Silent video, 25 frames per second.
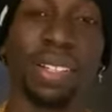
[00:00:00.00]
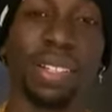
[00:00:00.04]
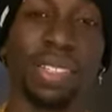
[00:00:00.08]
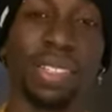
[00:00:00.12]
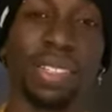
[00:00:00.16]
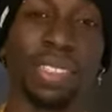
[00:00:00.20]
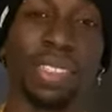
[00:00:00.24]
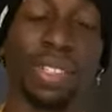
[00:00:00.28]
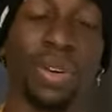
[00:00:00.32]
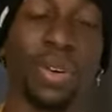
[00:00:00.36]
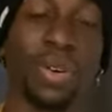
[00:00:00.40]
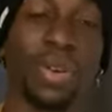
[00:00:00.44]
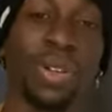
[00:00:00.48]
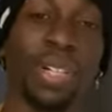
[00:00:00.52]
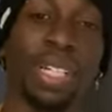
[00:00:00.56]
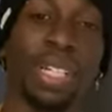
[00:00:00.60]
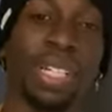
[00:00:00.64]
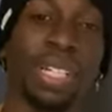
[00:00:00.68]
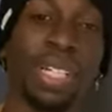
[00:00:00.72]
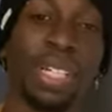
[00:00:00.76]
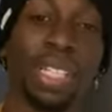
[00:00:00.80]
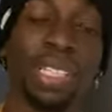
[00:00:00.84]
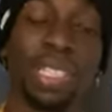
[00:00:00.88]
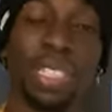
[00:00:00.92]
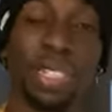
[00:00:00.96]
So
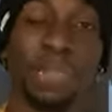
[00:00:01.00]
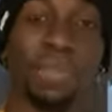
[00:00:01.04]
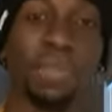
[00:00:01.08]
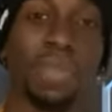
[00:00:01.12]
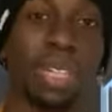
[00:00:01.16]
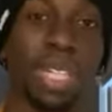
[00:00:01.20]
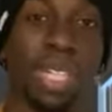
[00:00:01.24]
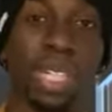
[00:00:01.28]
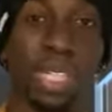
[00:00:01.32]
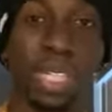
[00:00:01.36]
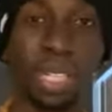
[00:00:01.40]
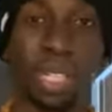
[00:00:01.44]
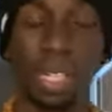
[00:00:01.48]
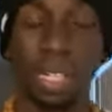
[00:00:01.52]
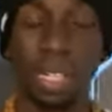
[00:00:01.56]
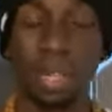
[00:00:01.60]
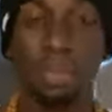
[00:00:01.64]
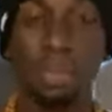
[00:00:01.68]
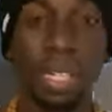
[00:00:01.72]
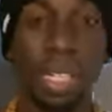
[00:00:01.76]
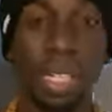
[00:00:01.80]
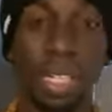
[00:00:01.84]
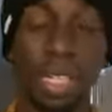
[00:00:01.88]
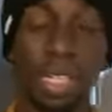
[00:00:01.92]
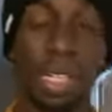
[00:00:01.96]
to me,
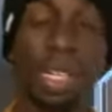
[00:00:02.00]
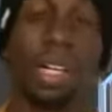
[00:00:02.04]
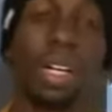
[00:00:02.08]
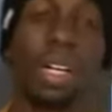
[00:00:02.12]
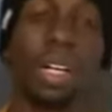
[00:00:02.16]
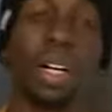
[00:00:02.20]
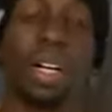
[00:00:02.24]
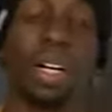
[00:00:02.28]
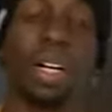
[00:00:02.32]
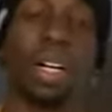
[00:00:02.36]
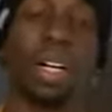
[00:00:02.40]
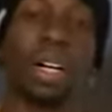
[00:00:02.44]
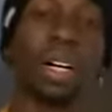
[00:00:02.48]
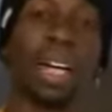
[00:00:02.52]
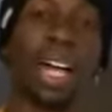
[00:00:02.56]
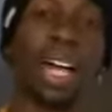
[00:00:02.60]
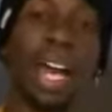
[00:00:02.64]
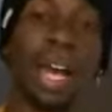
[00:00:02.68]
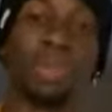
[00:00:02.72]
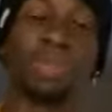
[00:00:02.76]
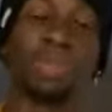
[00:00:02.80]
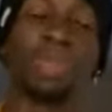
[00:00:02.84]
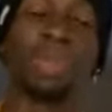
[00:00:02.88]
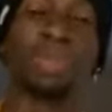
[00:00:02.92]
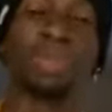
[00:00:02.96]
being a, a, a
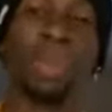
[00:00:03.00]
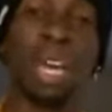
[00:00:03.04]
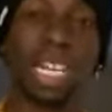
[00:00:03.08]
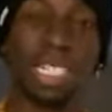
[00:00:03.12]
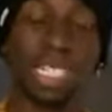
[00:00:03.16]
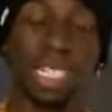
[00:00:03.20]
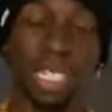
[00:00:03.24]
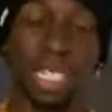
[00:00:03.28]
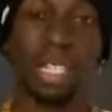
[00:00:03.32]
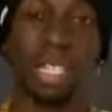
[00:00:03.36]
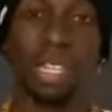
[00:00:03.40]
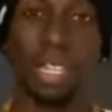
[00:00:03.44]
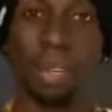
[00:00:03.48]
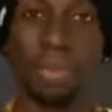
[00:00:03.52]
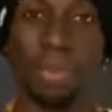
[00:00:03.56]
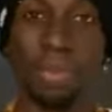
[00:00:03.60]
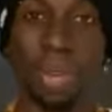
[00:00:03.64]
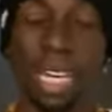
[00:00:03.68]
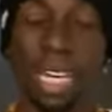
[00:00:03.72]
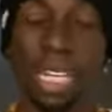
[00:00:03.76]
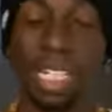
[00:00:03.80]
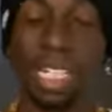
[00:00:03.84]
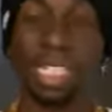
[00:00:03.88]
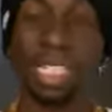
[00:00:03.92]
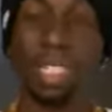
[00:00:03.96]
happy masculine
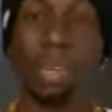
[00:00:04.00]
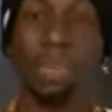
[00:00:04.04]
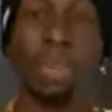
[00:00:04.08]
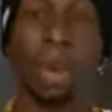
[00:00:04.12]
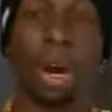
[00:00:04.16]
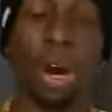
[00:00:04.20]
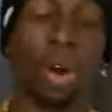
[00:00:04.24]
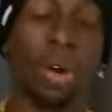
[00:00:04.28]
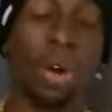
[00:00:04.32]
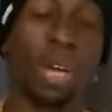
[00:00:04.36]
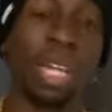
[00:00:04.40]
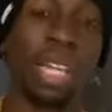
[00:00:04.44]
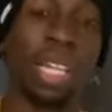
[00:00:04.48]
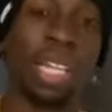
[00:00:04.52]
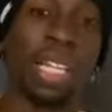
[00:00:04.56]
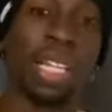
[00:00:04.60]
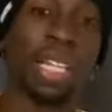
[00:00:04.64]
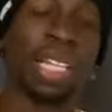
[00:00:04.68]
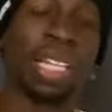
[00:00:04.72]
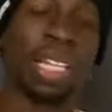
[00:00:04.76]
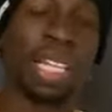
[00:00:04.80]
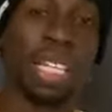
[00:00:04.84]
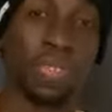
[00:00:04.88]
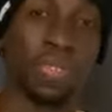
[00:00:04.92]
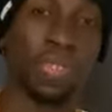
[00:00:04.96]
man is about
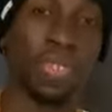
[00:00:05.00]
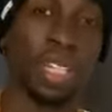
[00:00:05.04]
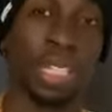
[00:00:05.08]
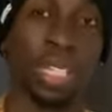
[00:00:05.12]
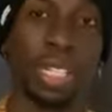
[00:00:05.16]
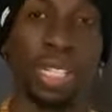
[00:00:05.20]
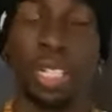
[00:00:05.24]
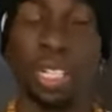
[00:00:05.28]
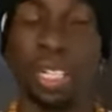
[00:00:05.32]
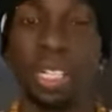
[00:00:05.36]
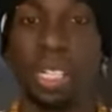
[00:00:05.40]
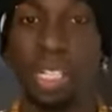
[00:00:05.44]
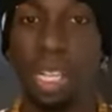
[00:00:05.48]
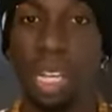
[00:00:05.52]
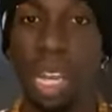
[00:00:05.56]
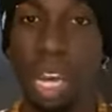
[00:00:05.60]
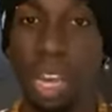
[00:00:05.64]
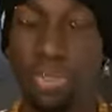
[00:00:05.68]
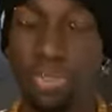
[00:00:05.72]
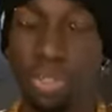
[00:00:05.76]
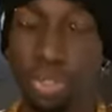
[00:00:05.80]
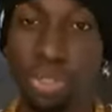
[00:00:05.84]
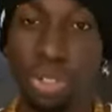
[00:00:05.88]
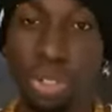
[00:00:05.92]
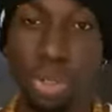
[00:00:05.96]
living the
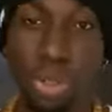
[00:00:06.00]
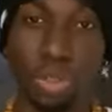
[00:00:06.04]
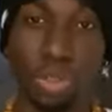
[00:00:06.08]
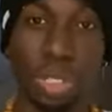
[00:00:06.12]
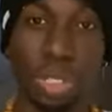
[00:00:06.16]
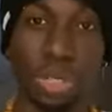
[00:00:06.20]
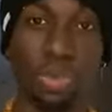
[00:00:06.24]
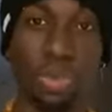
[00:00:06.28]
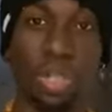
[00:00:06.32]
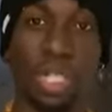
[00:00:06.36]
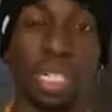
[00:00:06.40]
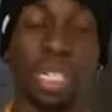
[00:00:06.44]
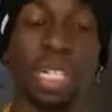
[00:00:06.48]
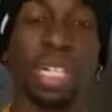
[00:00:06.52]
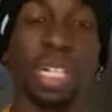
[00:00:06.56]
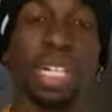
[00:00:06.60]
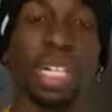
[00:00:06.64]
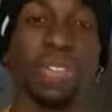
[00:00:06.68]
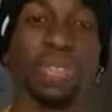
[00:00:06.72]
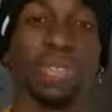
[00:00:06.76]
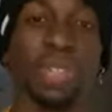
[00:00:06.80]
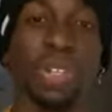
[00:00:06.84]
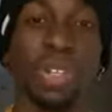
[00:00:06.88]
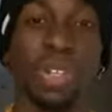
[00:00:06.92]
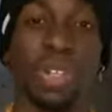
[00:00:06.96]
life you truly want to
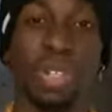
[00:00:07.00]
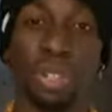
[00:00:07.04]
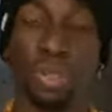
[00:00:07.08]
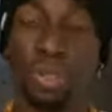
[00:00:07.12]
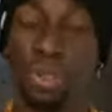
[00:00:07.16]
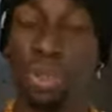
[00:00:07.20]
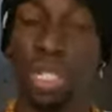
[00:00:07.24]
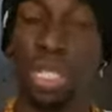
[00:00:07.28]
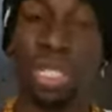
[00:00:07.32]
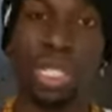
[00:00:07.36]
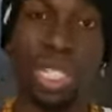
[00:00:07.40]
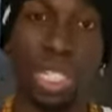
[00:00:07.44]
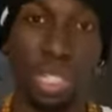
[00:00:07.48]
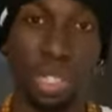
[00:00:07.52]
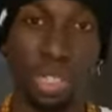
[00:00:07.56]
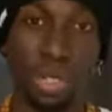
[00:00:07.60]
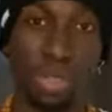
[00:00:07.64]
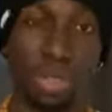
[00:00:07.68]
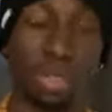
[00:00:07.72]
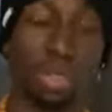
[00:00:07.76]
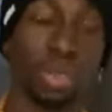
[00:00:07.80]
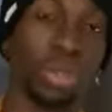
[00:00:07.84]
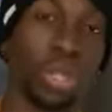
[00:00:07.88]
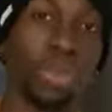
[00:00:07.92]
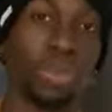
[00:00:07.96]
live, doing the things you
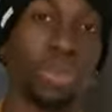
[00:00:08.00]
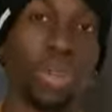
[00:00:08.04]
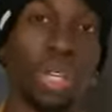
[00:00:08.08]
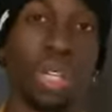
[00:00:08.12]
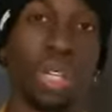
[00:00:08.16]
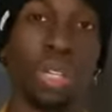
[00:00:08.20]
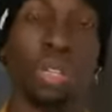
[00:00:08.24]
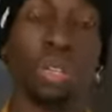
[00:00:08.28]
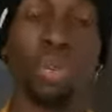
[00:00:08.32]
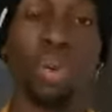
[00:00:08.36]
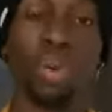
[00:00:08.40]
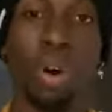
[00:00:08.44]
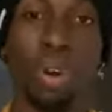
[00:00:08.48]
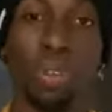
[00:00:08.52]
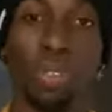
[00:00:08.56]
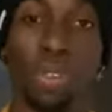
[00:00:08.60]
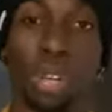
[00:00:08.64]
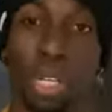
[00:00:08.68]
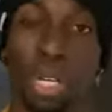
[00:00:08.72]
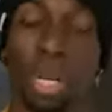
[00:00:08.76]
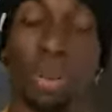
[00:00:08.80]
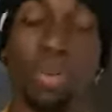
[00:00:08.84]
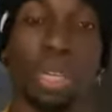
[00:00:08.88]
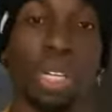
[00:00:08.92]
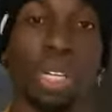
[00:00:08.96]
truly want to do,
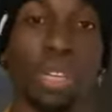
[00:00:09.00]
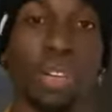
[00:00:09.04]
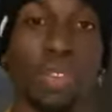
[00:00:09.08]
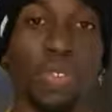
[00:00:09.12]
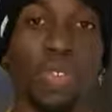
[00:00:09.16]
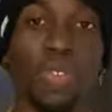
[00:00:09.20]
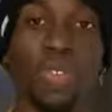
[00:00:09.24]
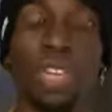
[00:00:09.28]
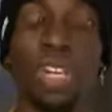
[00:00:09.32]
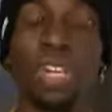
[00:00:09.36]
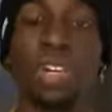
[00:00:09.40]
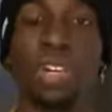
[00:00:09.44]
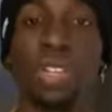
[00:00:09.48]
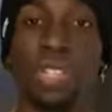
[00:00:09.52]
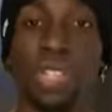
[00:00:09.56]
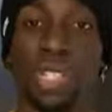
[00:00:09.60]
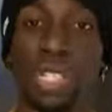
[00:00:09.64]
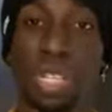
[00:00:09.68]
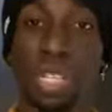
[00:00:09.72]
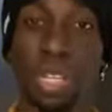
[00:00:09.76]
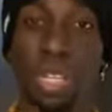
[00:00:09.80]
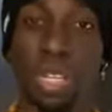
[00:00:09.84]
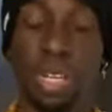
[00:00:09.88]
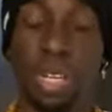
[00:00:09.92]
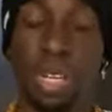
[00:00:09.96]
overcoming your fears,
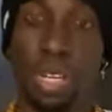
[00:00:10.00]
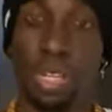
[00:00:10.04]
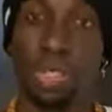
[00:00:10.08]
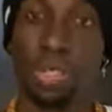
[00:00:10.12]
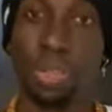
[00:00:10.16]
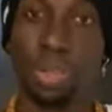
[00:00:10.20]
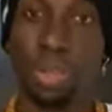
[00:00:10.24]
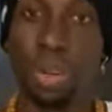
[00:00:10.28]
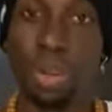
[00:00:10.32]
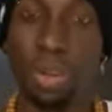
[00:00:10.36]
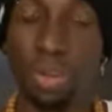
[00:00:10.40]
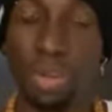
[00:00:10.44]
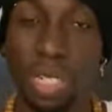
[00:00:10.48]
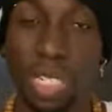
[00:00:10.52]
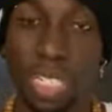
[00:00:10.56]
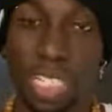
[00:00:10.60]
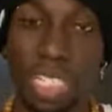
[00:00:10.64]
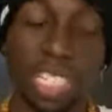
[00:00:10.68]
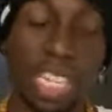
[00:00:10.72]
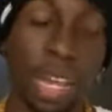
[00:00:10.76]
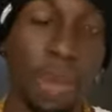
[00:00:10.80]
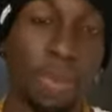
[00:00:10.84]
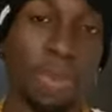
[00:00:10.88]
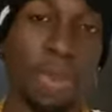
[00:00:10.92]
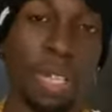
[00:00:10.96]
you know,
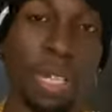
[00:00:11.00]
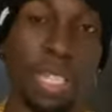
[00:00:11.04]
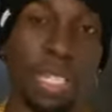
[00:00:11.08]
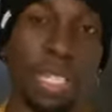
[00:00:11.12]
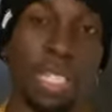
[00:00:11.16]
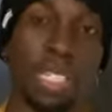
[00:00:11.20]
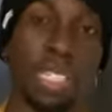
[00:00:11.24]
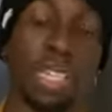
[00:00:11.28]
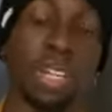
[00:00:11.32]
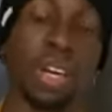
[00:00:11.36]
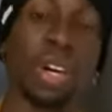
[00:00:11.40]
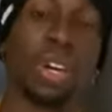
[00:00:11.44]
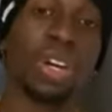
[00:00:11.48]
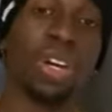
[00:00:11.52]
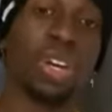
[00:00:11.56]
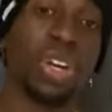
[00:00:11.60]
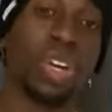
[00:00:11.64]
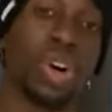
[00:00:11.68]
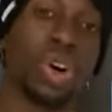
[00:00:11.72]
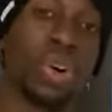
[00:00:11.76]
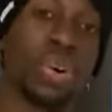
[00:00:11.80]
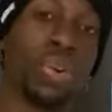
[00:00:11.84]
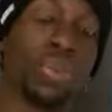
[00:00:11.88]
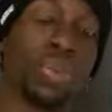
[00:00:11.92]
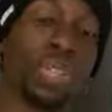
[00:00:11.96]
stepping into the
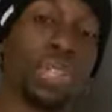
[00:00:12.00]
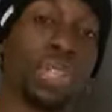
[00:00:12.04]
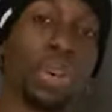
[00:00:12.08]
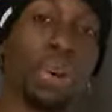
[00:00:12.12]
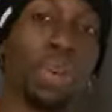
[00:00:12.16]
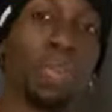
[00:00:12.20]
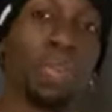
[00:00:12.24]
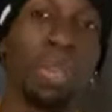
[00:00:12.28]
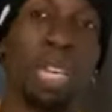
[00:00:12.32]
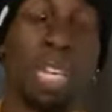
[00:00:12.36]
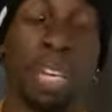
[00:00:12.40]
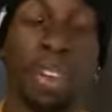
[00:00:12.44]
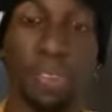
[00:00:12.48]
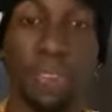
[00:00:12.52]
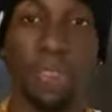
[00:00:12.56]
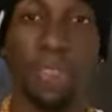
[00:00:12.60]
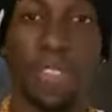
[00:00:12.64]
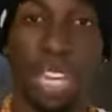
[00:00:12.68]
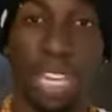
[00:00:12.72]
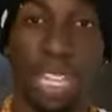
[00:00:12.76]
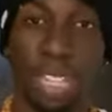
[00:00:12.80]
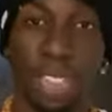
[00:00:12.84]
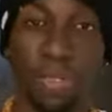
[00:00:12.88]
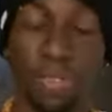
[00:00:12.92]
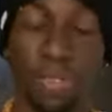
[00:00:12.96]
unknown, you know, being
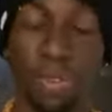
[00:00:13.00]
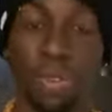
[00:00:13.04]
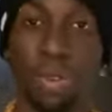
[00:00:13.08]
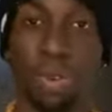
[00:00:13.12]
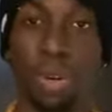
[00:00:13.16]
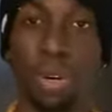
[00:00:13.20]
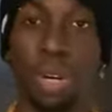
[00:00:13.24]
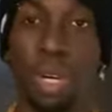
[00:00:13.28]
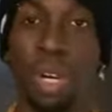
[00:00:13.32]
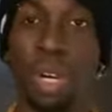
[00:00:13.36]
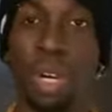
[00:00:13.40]
faithful,